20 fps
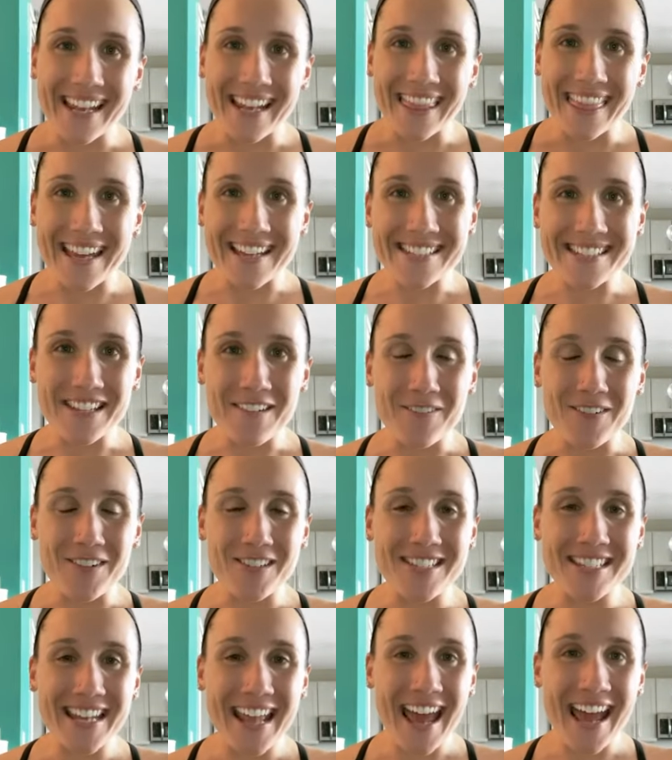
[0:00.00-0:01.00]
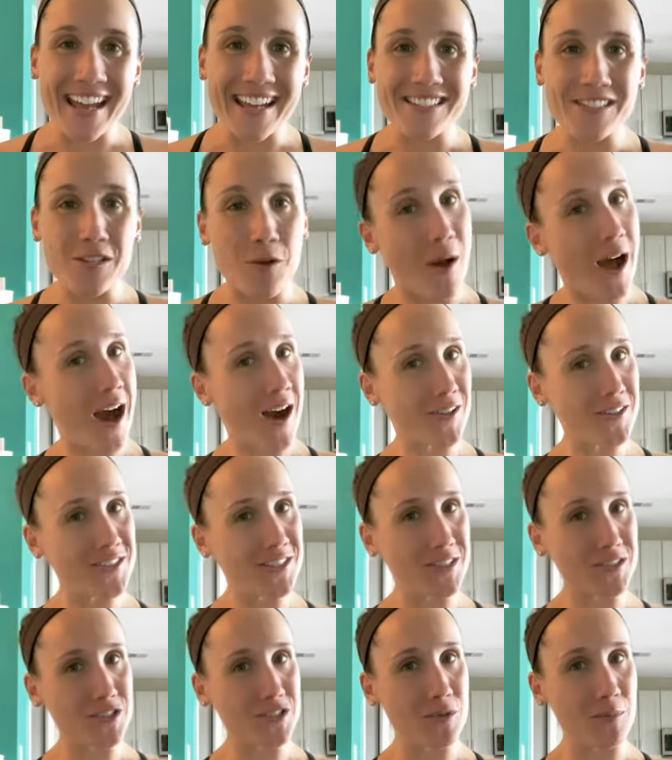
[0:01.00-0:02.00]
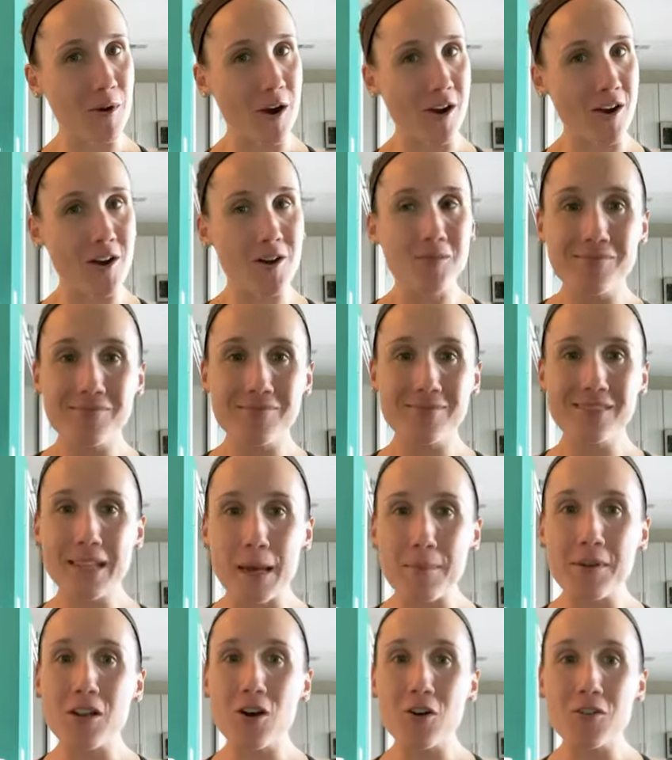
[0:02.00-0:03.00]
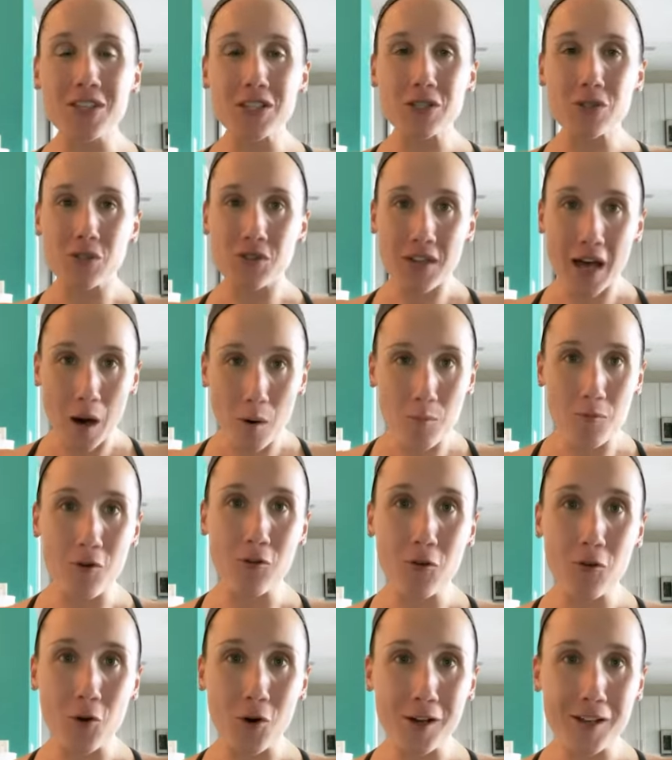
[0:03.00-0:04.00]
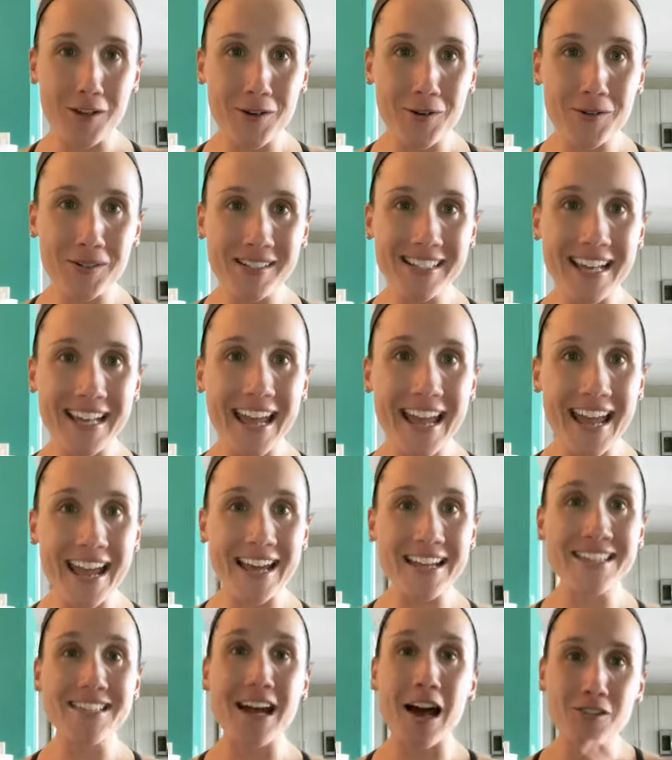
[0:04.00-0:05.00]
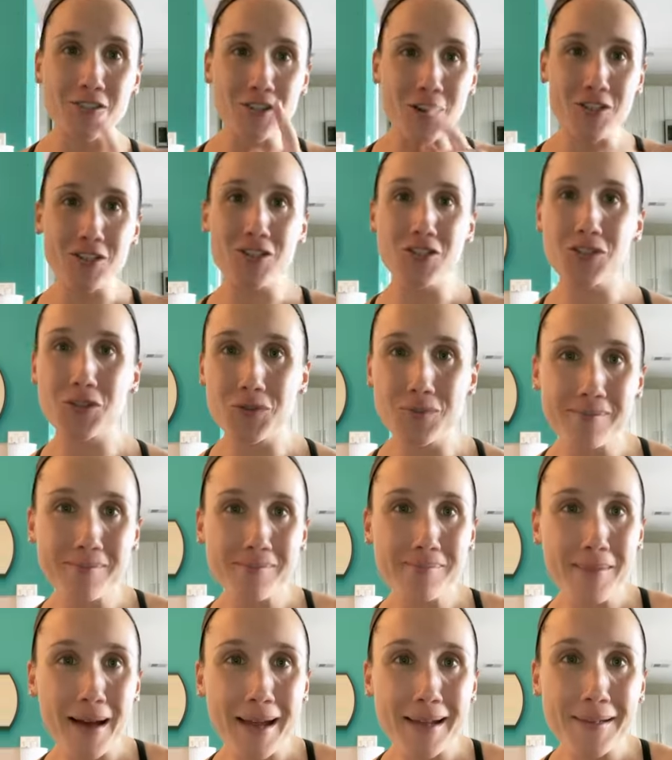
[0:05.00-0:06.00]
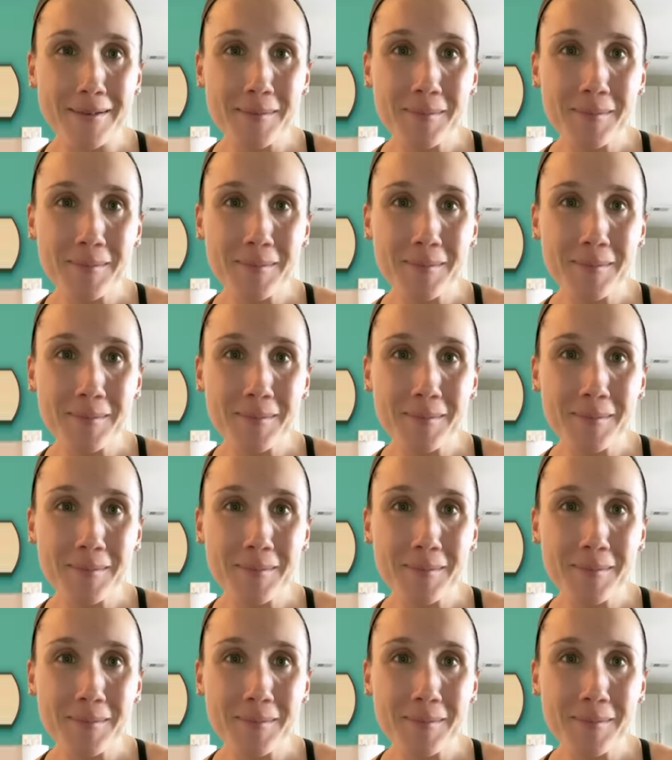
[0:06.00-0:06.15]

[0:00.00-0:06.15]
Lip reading: That's it for today. So I'll see you tomorrow. Let me know if this was helpful for you, and I'll talk to you soon. Bye.